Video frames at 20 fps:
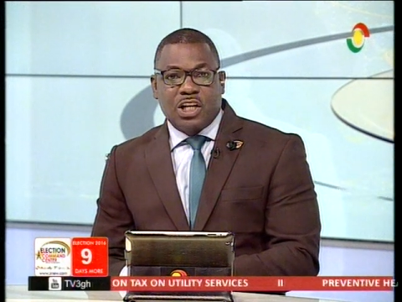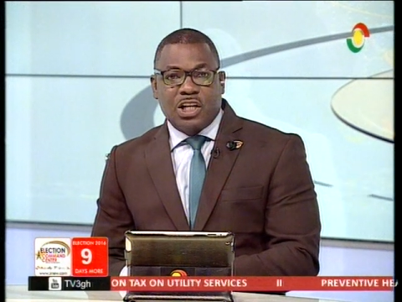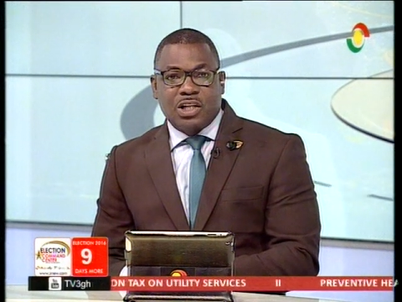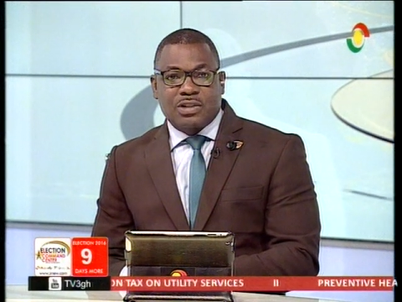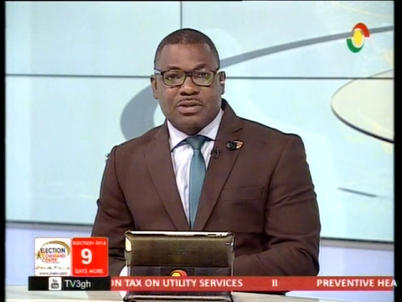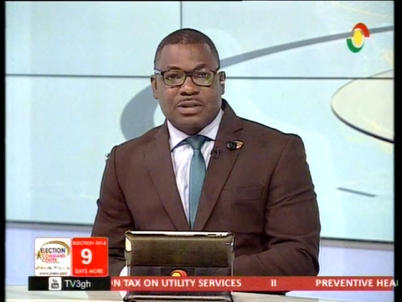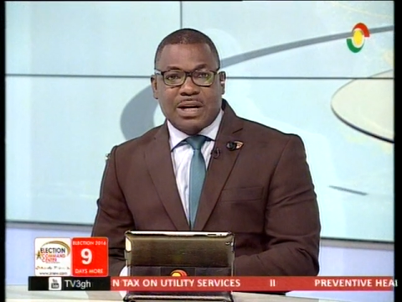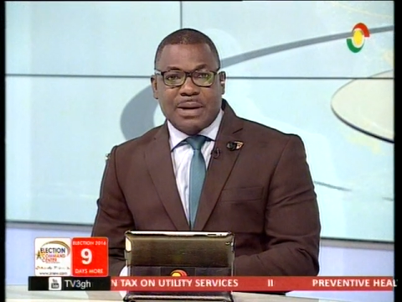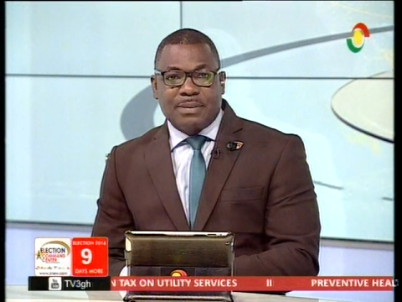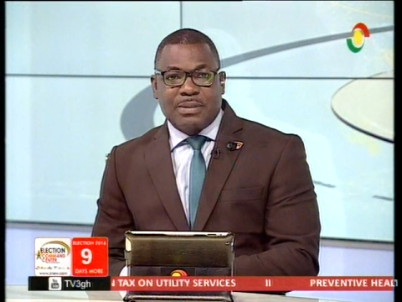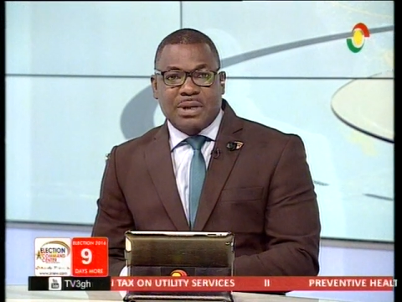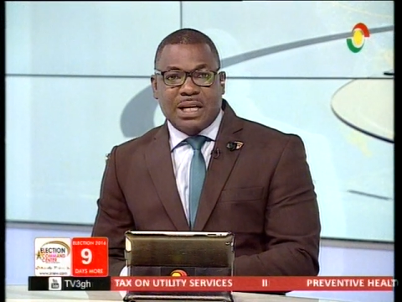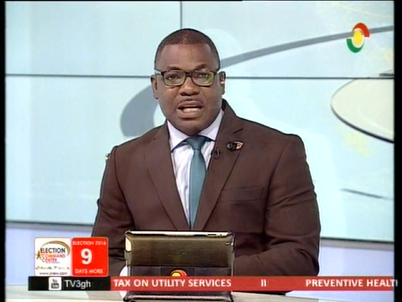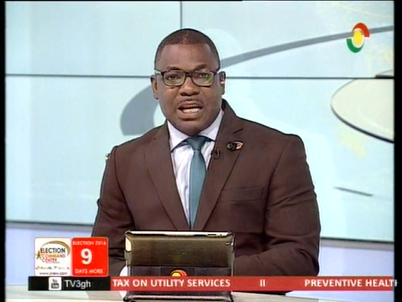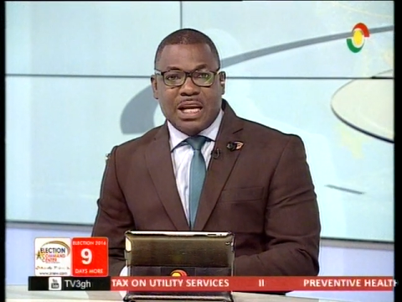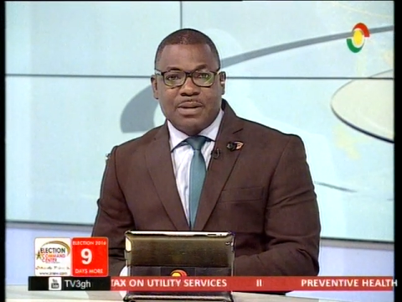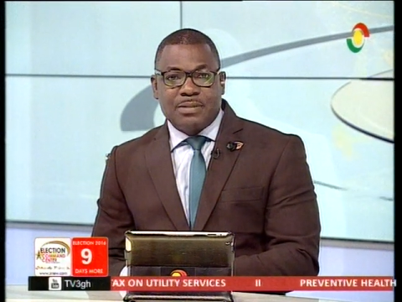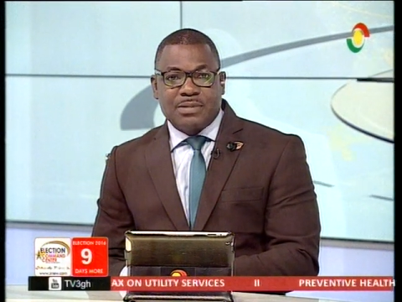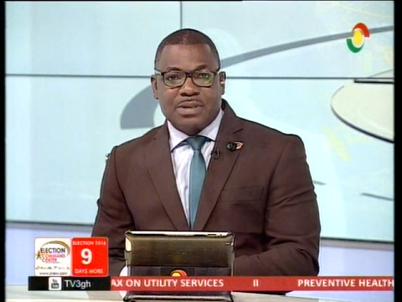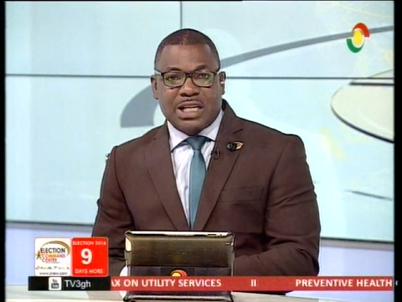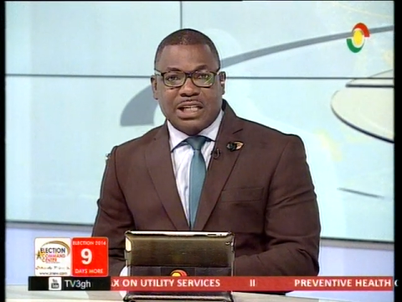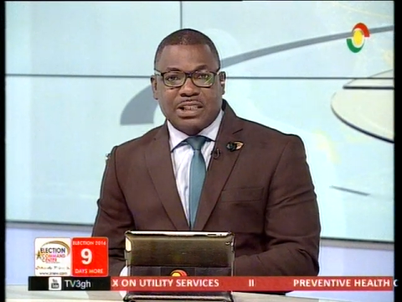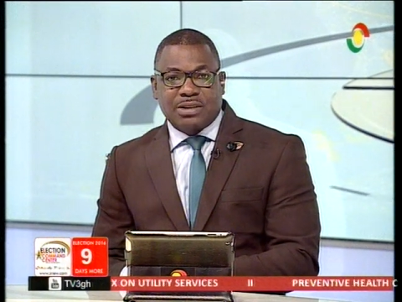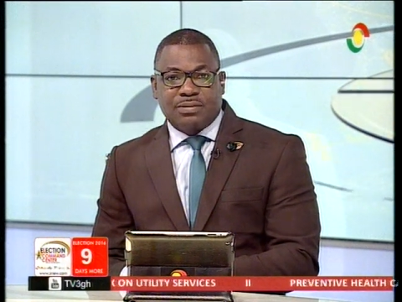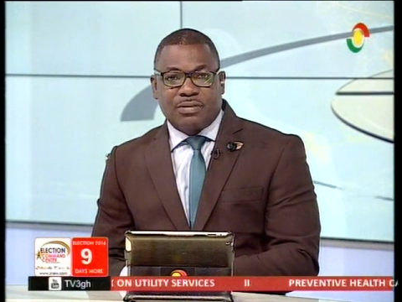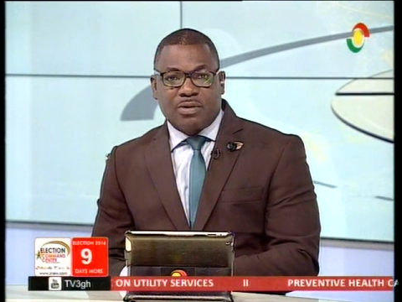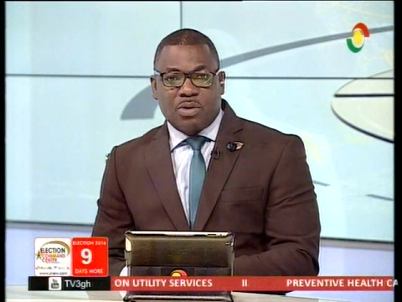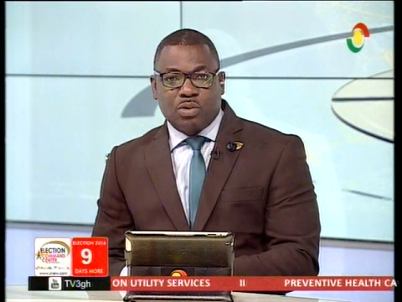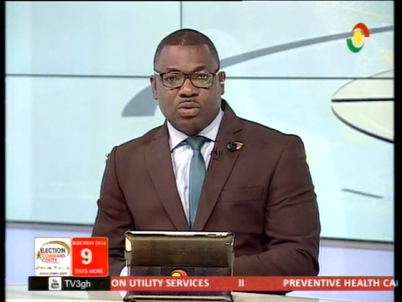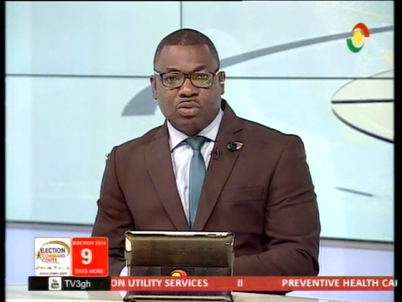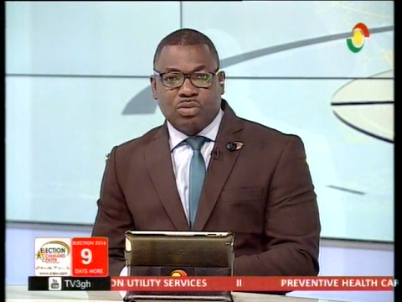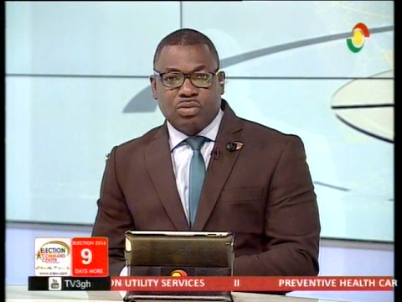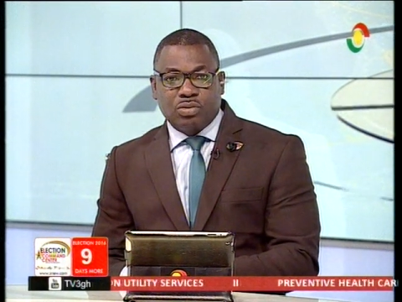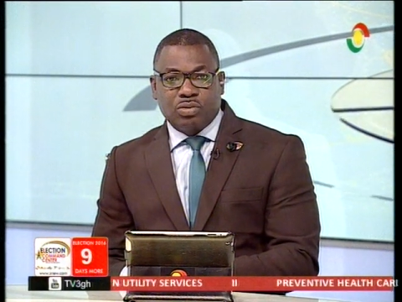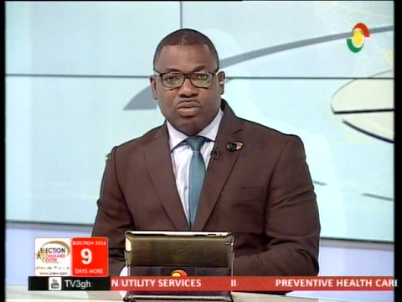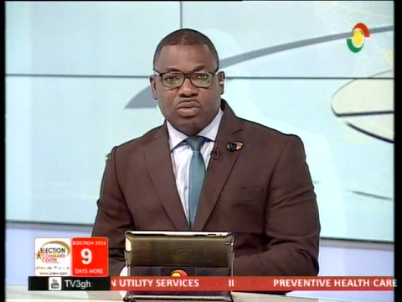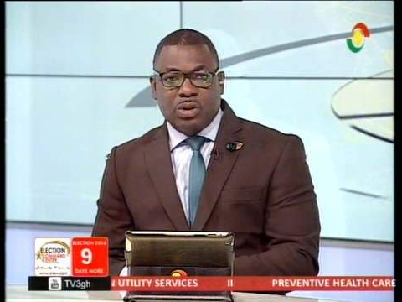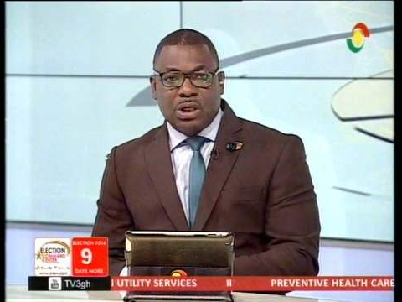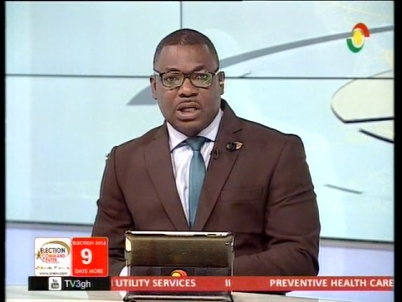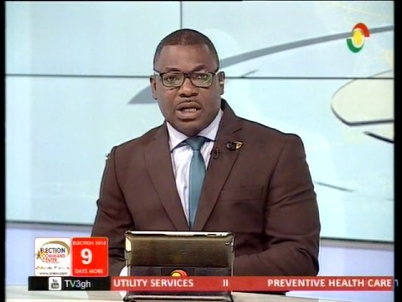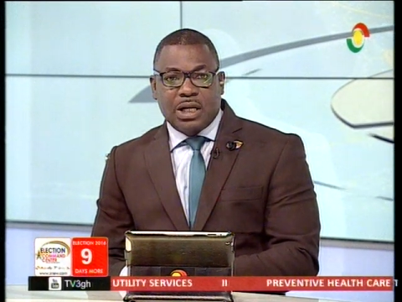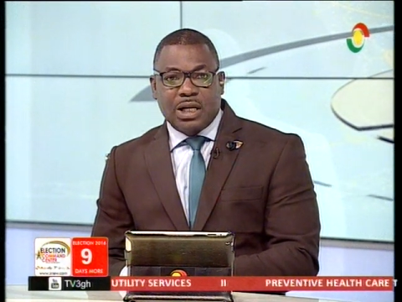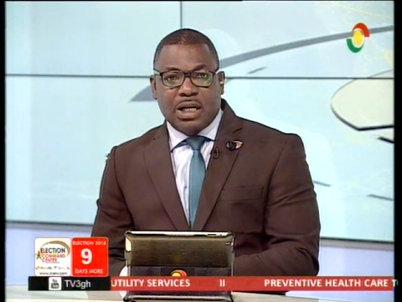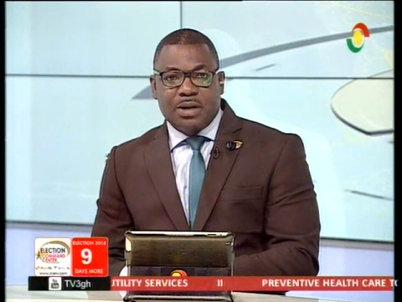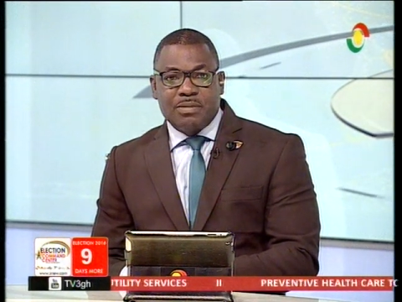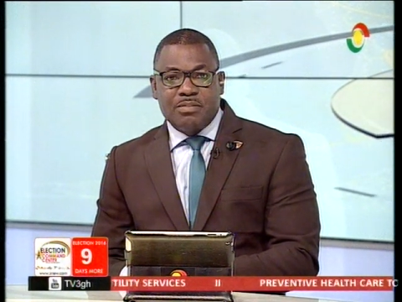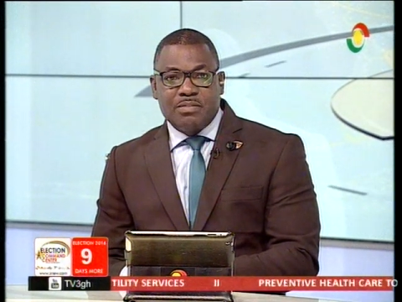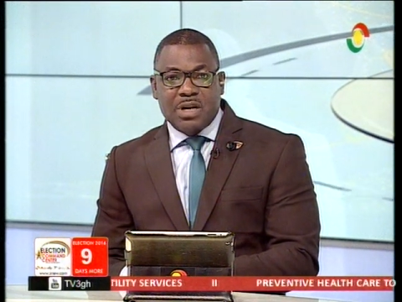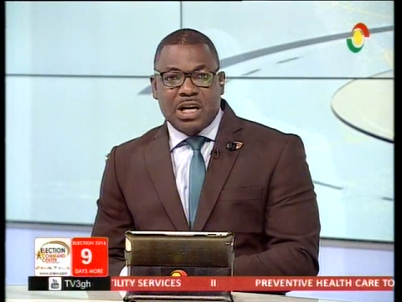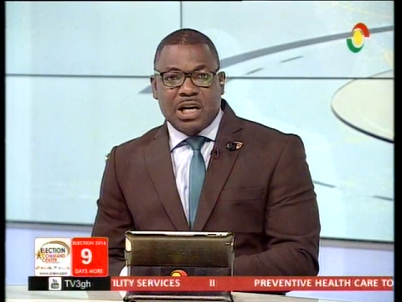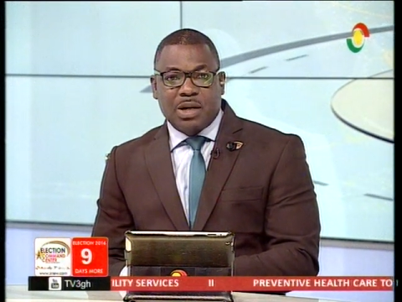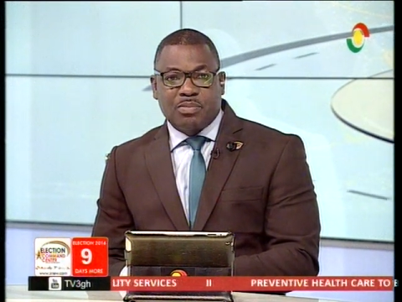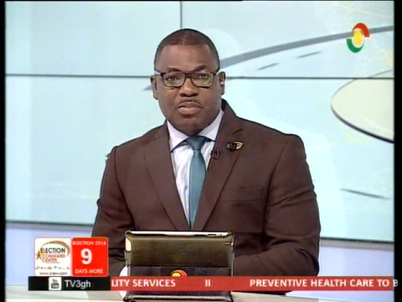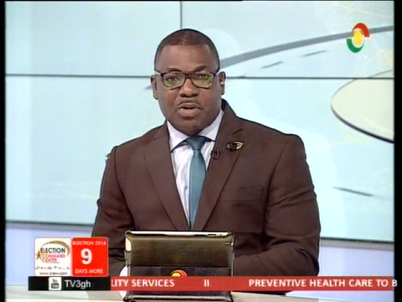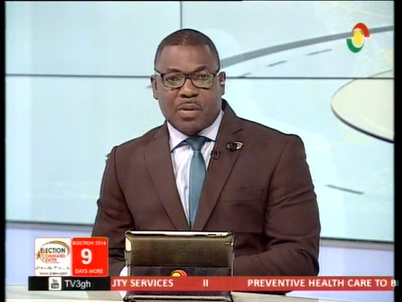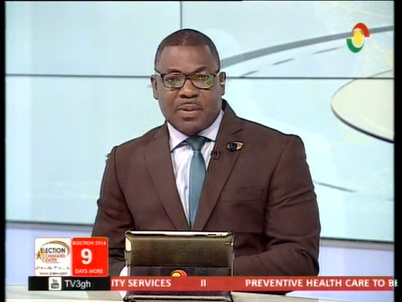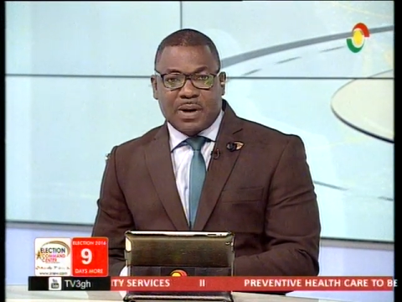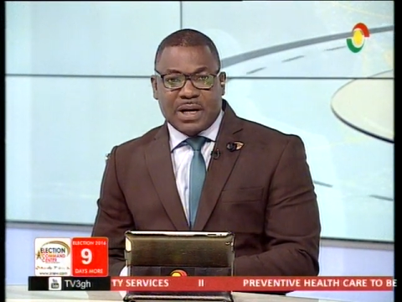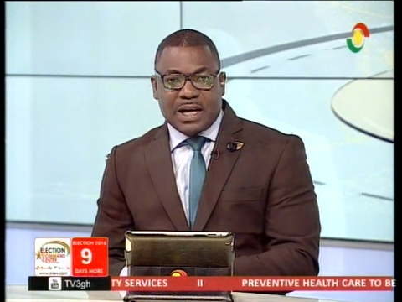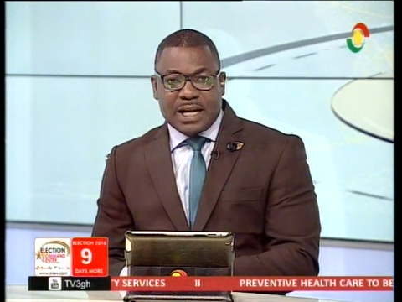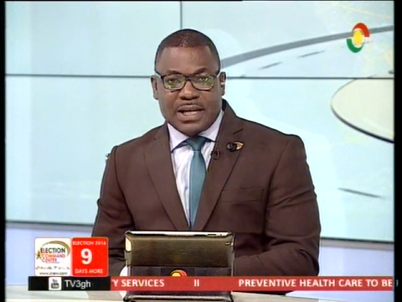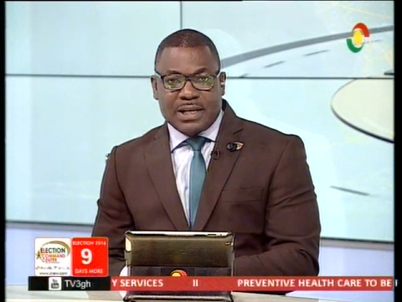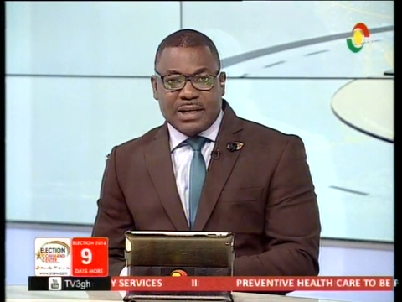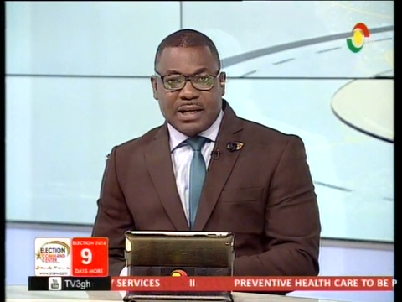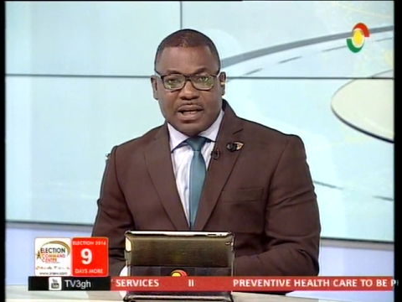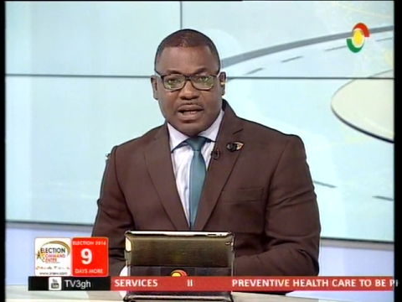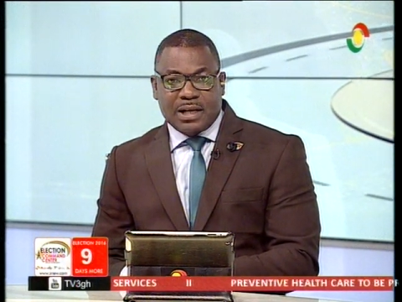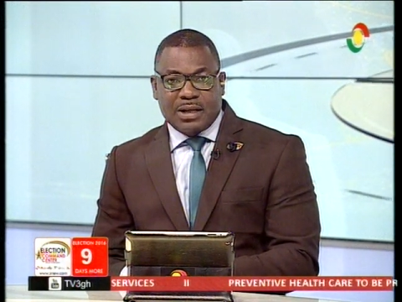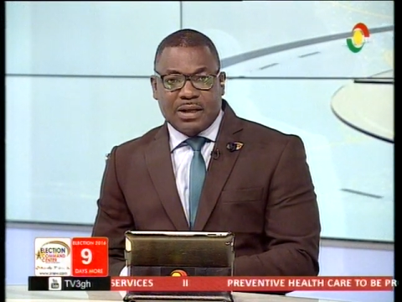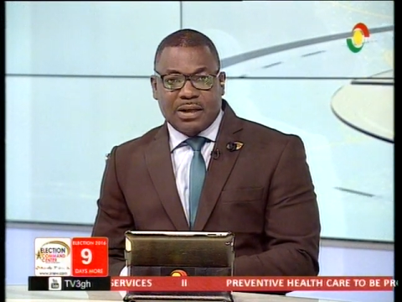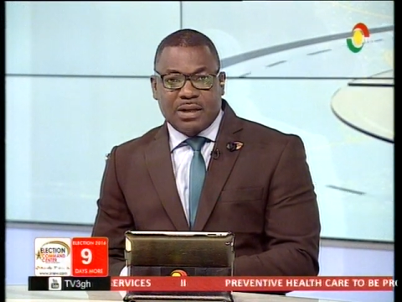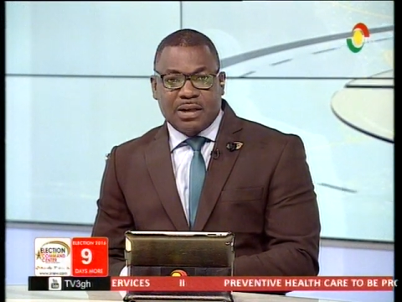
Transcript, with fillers: He described the claims as falsehood and mere propaganda.